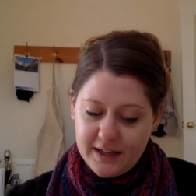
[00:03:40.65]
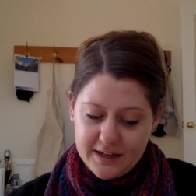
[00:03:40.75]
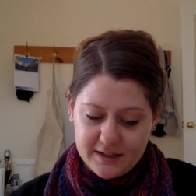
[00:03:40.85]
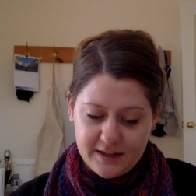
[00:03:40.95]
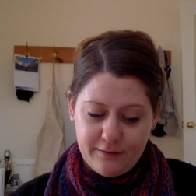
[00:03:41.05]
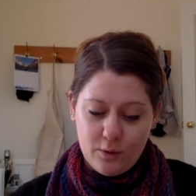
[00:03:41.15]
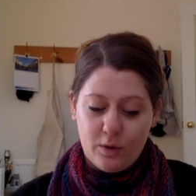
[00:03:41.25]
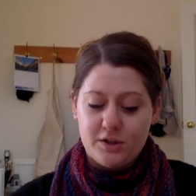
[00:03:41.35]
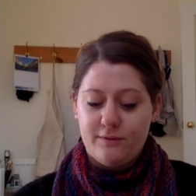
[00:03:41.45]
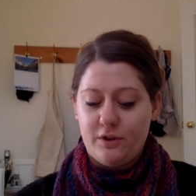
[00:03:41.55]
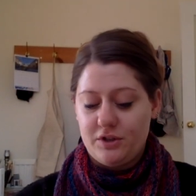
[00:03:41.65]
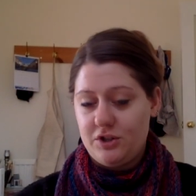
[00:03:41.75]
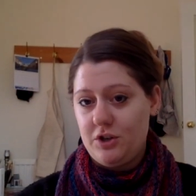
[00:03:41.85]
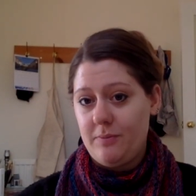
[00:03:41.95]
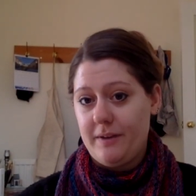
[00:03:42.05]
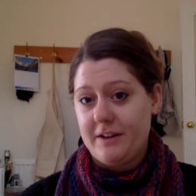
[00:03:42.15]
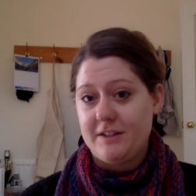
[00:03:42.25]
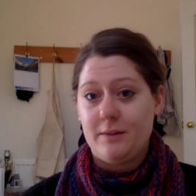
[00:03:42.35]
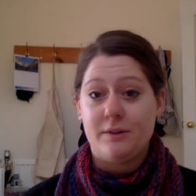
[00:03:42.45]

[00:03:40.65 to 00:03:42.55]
is if you watch FlossTube because it